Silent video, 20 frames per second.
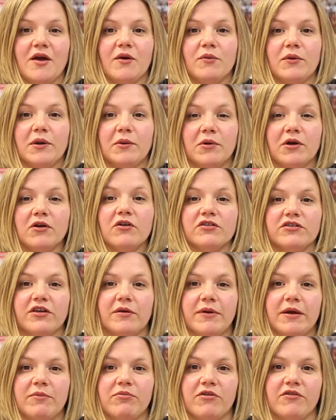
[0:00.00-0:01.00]
We will also
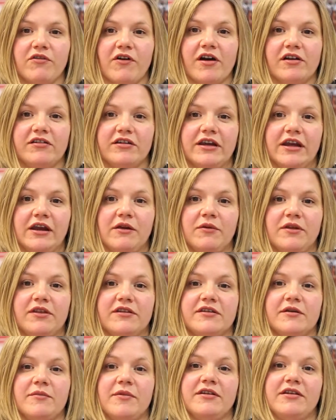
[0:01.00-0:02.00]
be providing you with
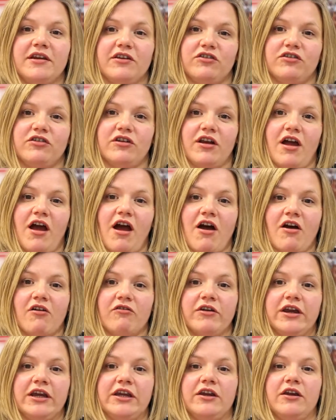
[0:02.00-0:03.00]
some additional
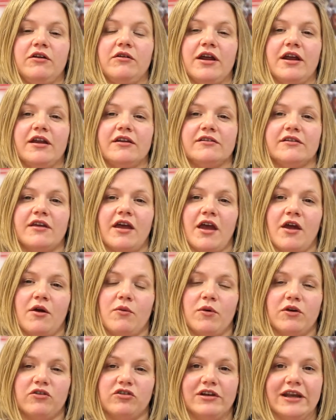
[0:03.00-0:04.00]
RE units
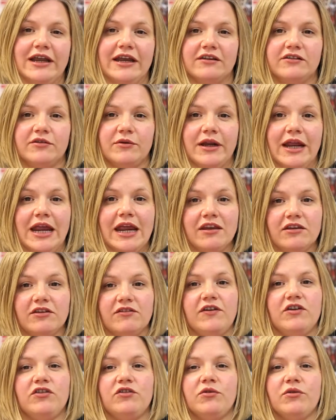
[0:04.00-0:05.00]
which link to an
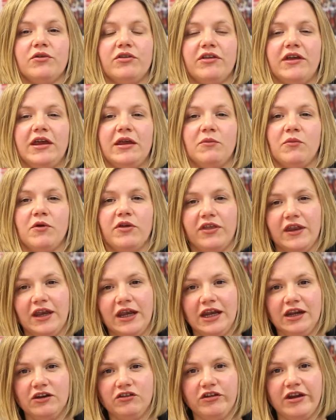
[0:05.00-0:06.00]
individual theme within
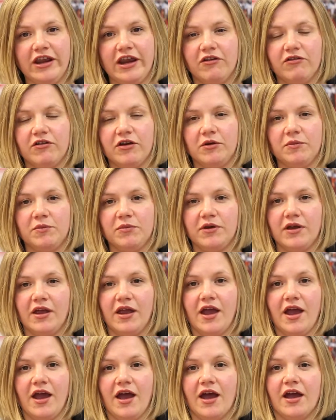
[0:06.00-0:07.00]
each year group.
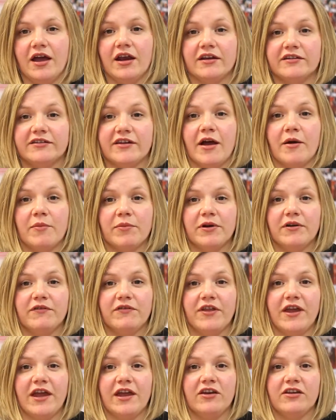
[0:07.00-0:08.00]
An example of
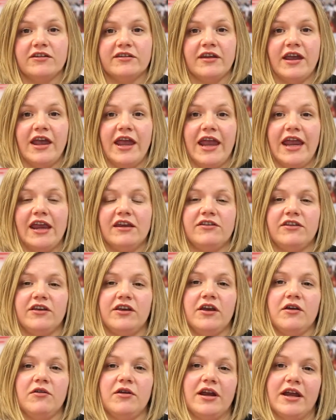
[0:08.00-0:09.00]
this is the
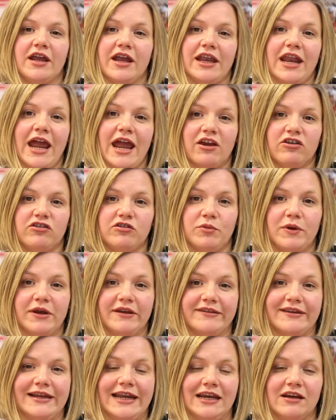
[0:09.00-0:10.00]
unit Ganesh,
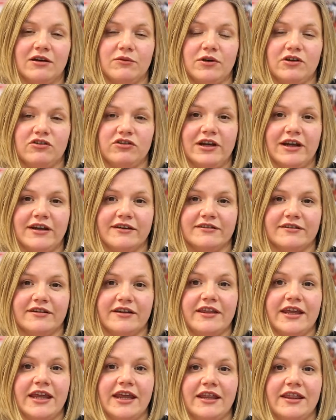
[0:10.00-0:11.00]
which links to
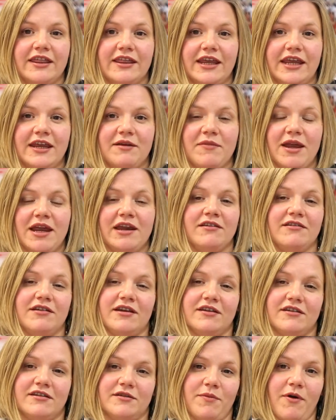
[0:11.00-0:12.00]
the theme
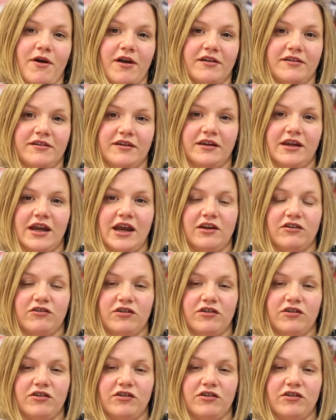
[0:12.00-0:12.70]
Indian Spice in Year